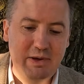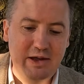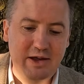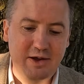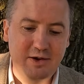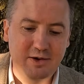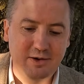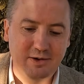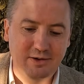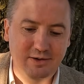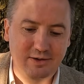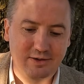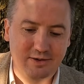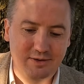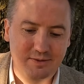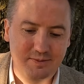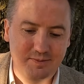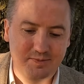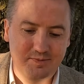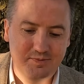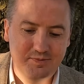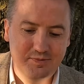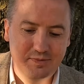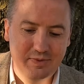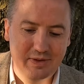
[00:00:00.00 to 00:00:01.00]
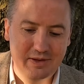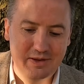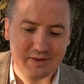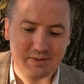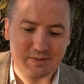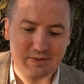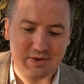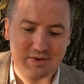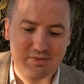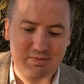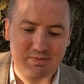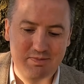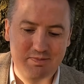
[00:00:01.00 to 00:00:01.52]
mignon
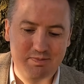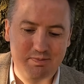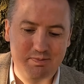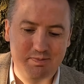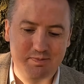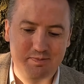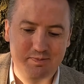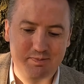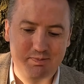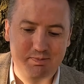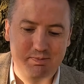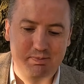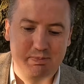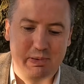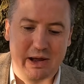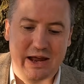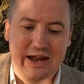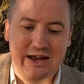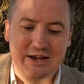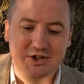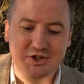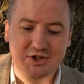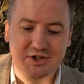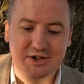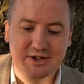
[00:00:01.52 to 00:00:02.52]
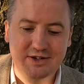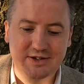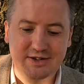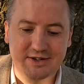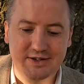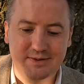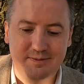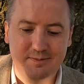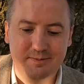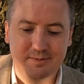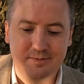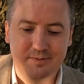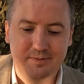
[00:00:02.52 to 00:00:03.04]
with
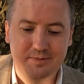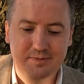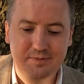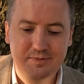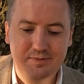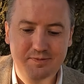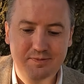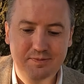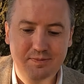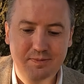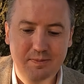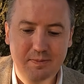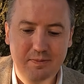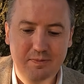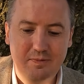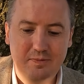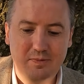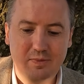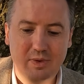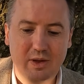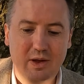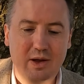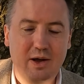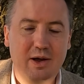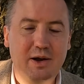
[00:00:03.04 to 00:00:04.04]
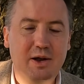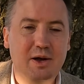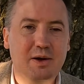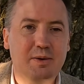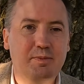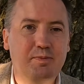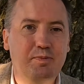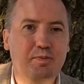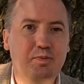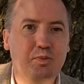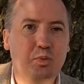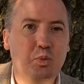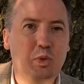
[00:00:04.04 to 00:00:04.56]
peaches and
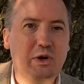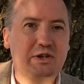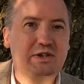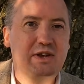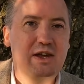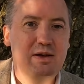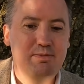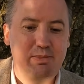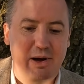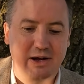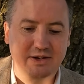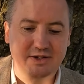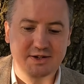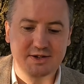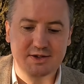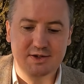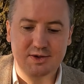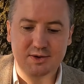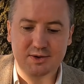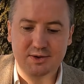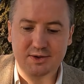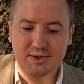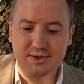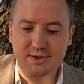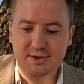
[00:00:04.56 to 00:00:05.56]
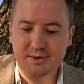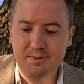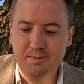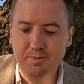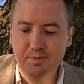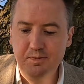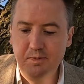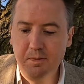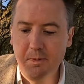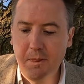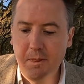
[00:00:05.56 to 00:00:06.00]
a whiskey and butter sauce.